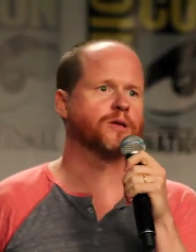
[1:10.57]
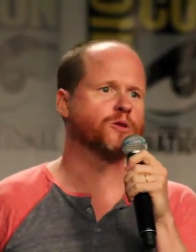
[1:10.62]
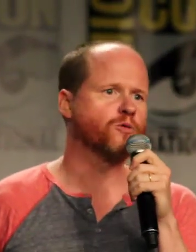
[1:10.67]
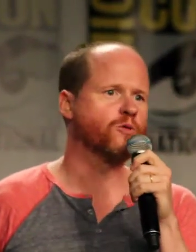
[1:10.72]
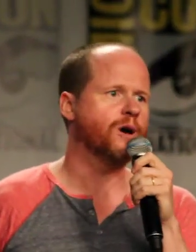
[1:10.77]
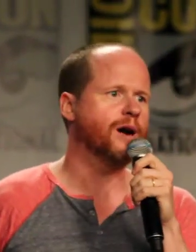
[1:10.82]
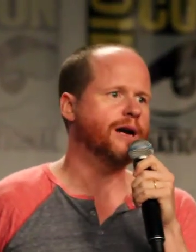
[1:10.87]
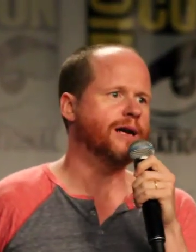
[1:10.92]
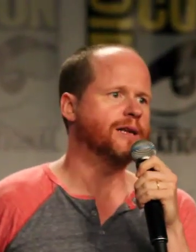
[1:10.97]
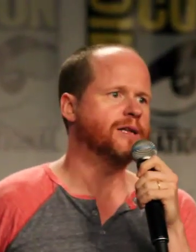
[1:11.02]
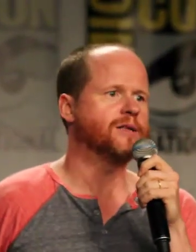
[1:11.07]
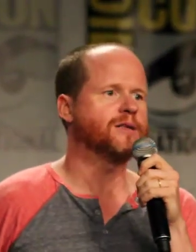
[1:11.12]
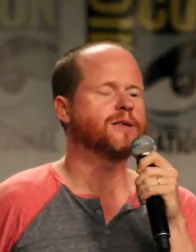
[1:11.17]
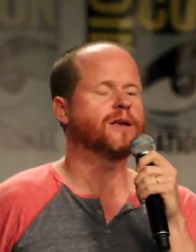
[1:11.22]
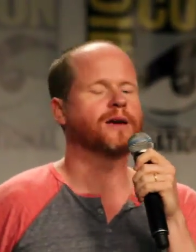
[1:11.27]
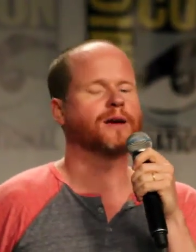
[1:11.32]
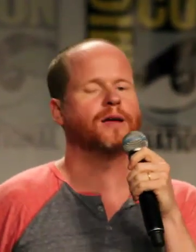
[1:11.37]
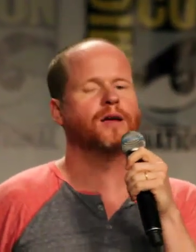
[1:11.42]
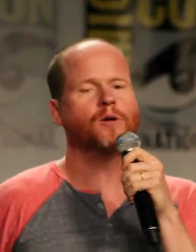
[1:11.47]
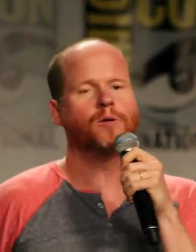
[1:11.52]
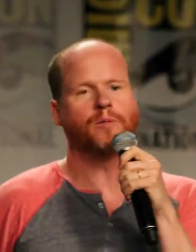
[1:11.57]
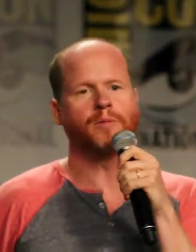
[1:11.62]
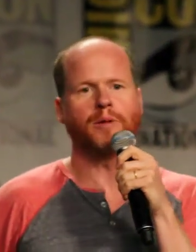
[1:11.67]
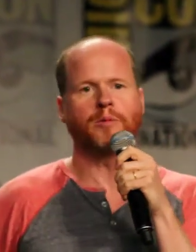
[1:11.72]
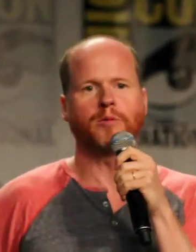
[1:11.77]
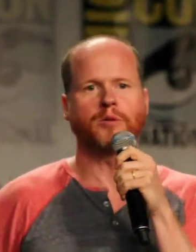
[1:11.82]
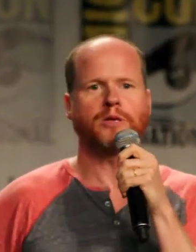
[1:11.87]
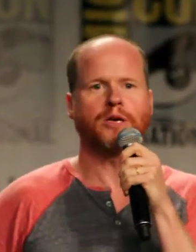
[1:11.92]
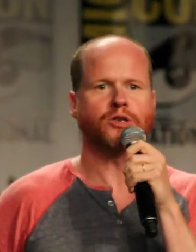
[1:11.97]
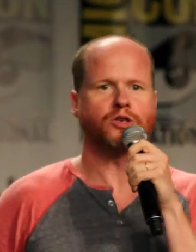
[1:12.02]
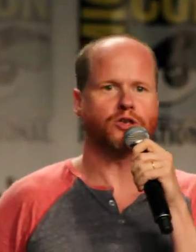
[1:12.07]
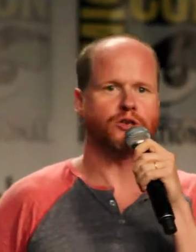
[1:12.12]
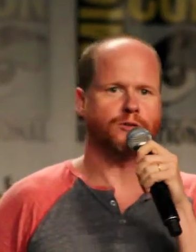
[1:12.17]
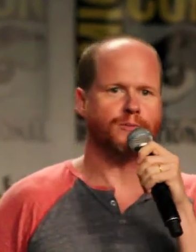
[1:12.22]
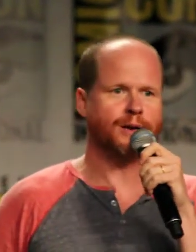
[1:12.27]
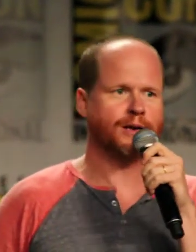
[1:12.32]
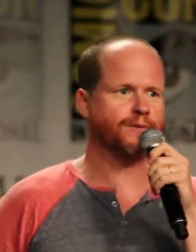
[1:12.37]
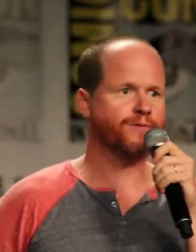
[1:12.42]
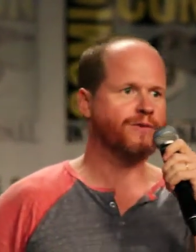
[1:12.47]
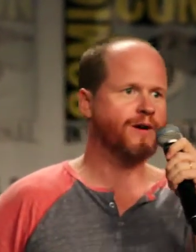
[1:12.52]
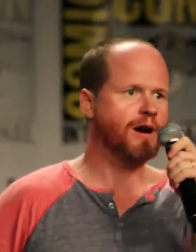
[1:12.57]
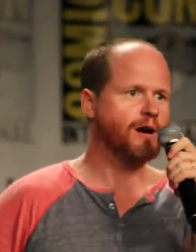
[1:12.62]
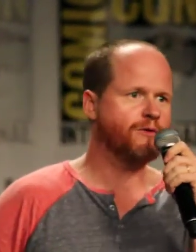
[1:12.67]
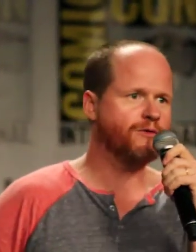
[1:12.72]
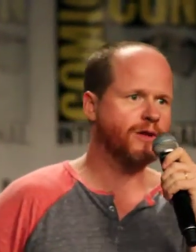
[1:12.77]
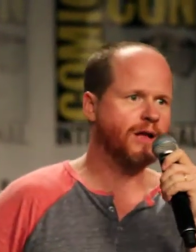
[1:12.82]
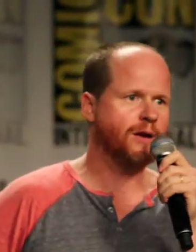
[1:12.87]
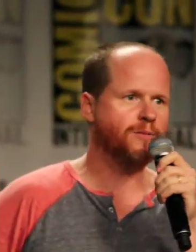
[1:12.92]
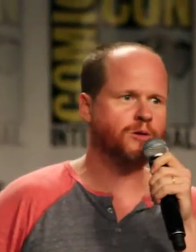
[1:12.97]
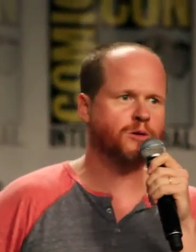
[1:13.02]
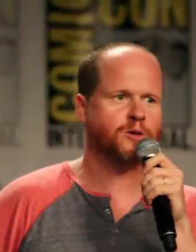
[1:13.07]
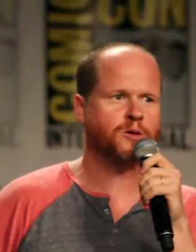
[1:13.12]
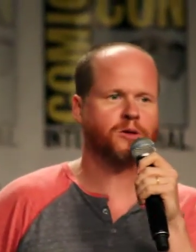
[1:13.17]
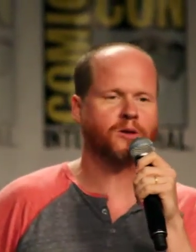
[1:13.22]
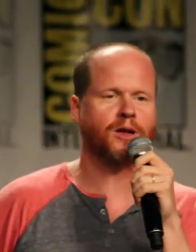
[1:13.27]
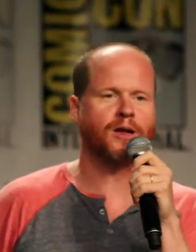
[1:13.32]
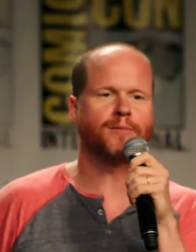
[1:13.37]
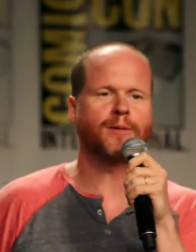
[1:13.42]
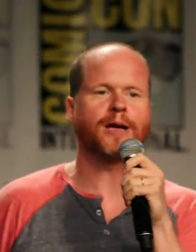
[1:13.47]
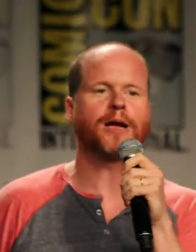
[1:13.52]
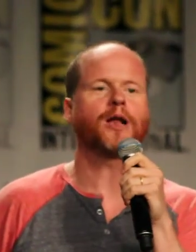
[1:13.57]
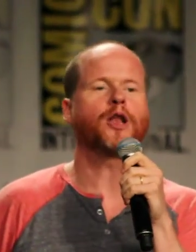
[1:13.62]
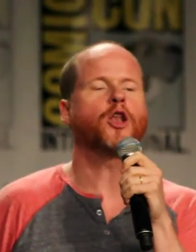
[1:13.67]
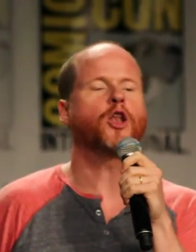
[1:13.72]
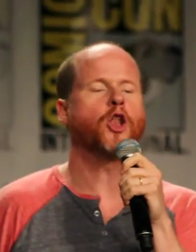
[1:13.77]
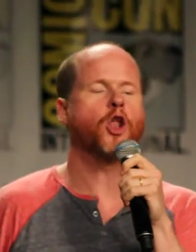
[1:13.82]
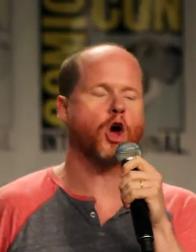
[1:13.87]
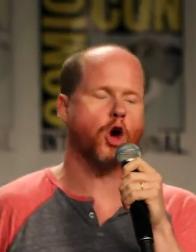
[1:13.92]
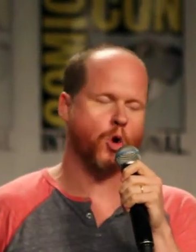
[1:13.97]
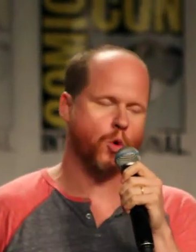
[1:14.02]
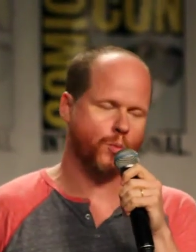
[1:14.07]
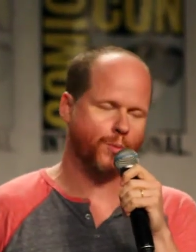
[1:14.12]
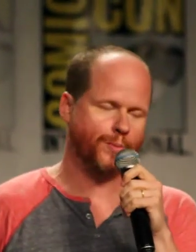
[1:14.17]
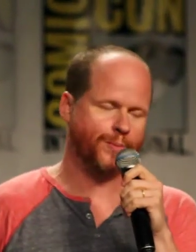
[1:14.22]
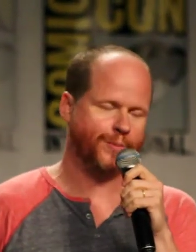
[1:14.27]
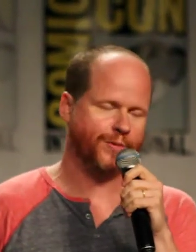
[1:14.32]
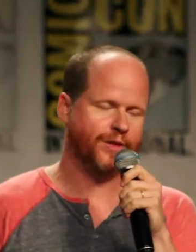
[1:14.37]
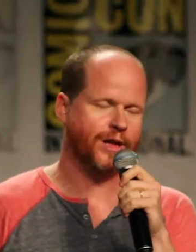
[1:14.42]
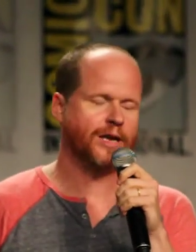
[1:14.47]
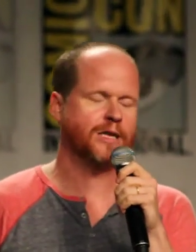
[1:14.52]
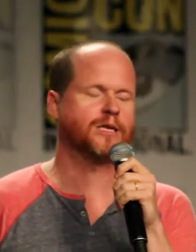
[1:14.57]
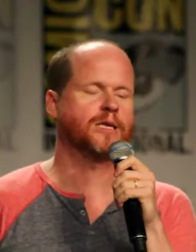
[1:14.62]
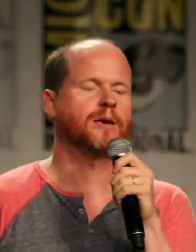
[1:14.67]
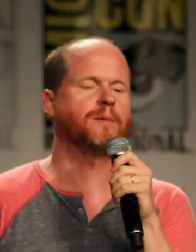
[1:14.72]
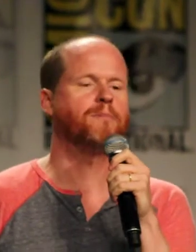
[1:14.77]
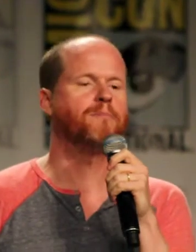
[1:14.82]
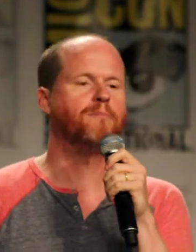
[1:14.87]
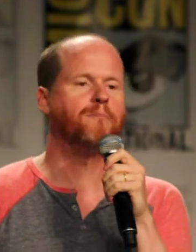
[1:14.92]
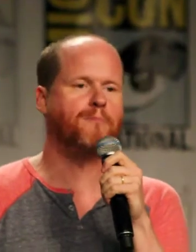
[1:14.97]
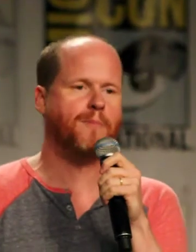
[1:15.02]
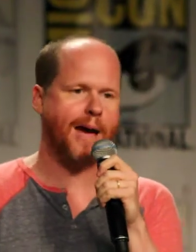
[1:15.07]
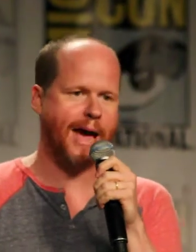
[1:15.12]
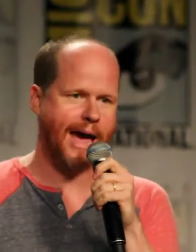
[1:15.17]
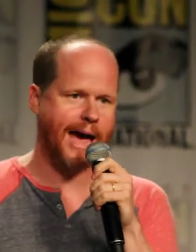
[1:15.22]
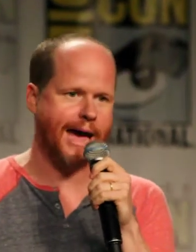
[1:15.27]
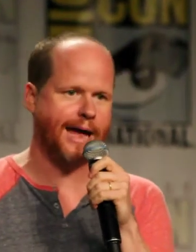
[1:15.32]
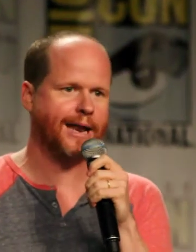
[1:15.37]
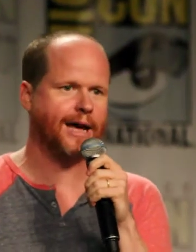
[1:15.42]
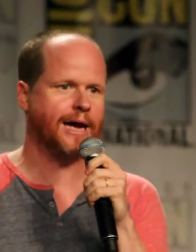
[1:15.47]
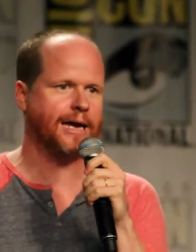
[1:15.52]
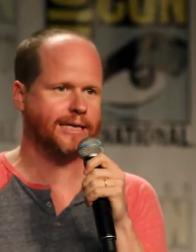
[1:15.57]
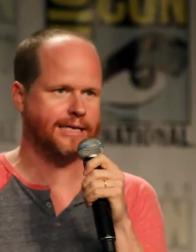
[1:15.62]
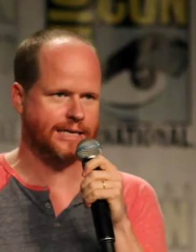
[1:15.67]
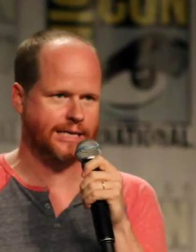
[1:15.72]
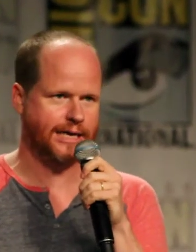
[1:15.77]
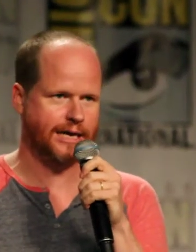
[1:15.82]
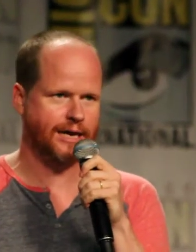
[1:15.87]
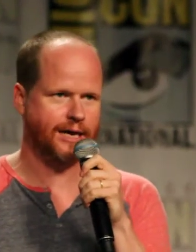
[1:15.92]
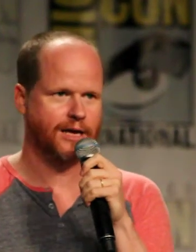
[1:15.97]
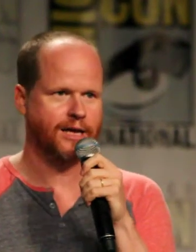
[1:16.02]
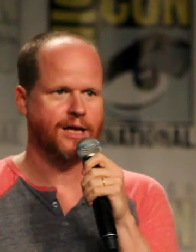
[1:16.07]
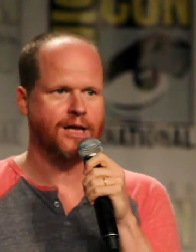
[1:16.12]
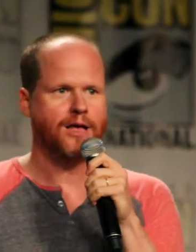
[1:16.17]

It's right. It's like when people say, should you make a Firefly musical? I'm like, no, that is a bad idea.